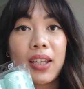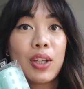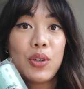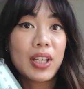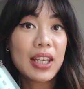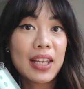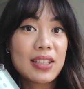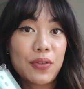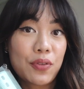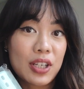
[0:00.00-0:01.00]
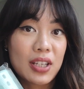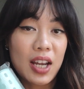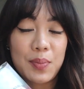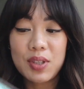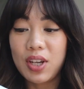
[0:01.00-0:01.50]
you can get different
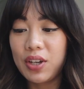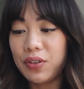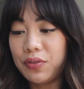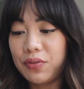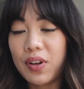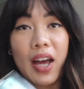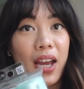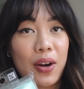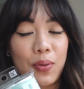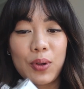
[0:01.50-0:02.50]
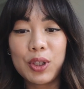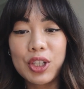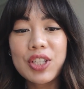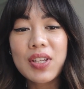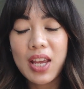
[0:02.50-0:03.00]
types of hair
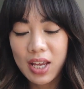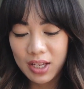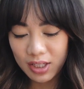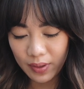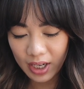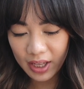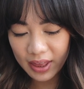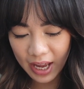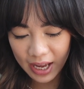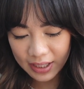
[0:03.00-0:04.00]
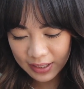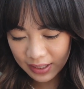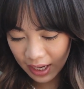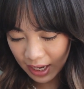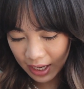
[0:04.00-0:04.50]
rollers. So I got that.
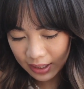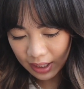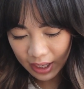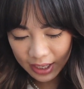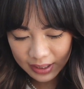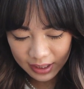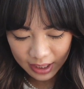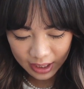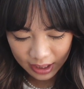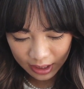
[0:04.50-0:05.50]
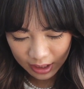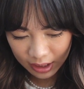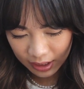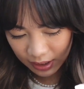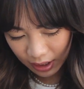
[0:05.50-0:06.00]
And the last thing
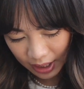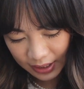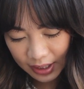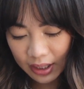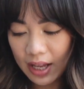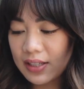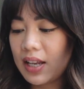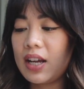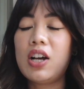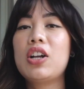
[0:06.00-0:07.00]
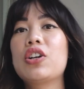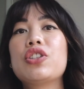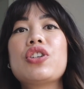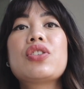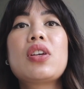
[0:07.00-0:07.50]
that I got are
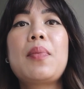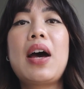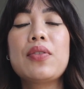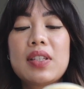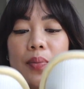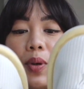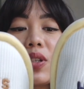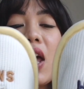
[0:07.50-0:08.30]
just some house slippers